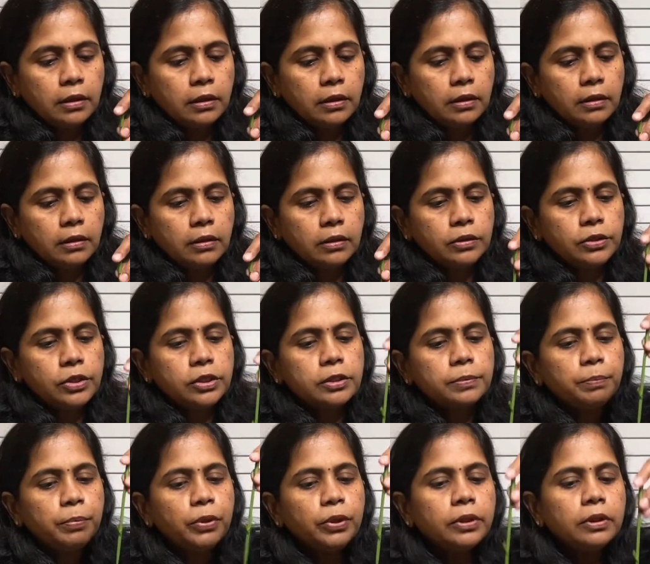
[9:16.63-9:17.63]
you just
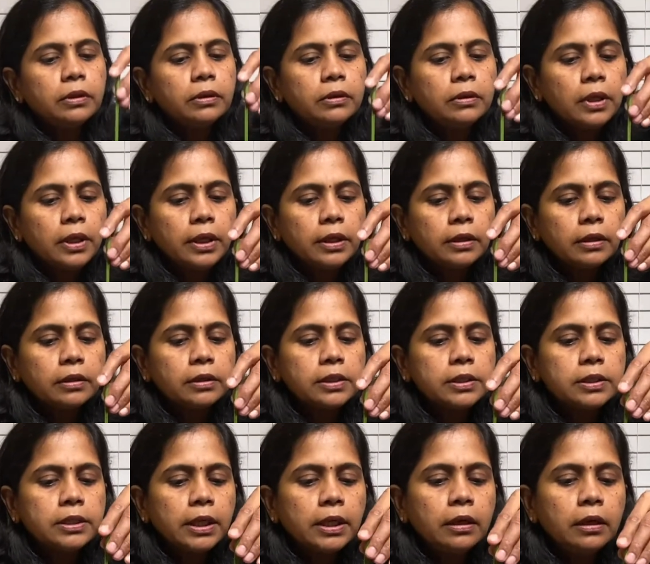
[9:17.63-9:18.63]
put the
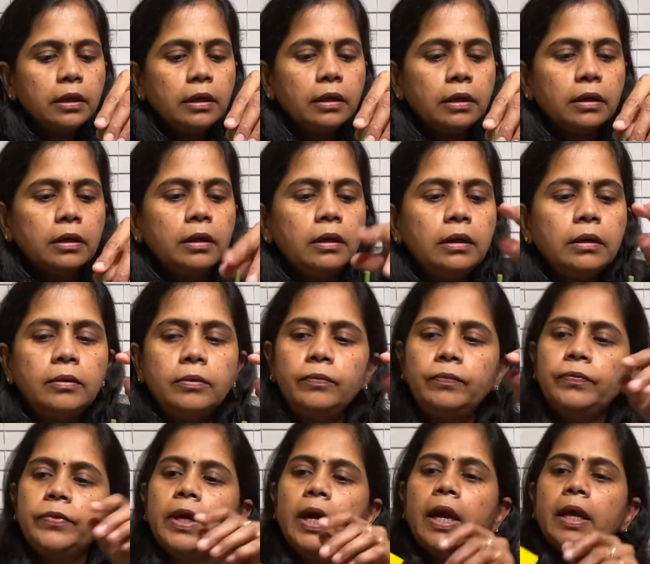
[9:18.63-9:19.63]
stick here,
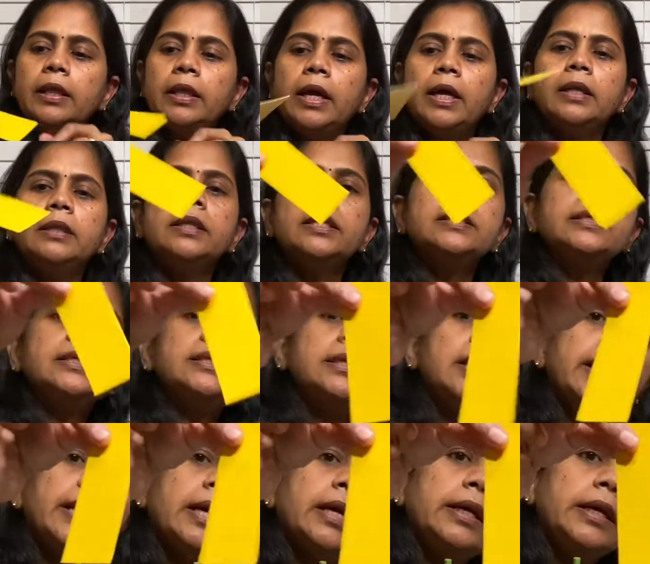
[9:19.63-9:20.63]
and then this is
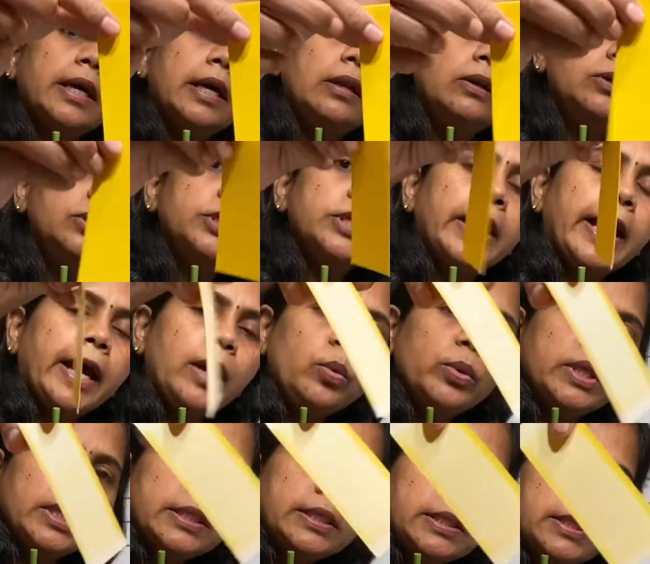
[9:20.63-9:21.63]
like a yellow tag with
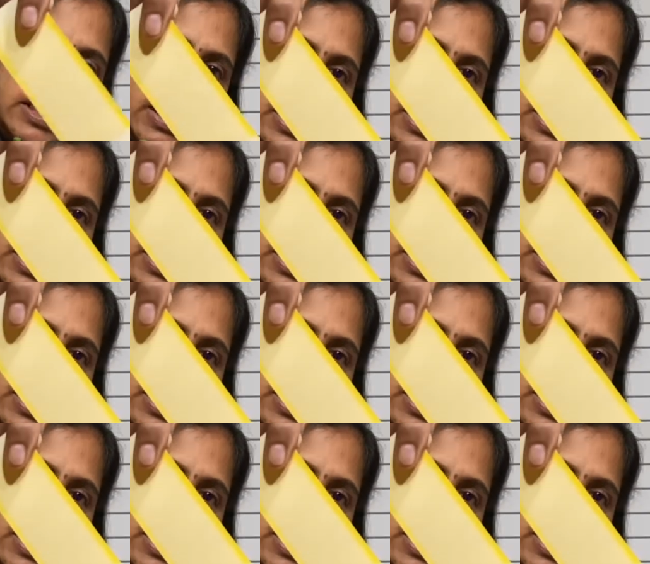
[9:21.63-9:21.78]
a sticky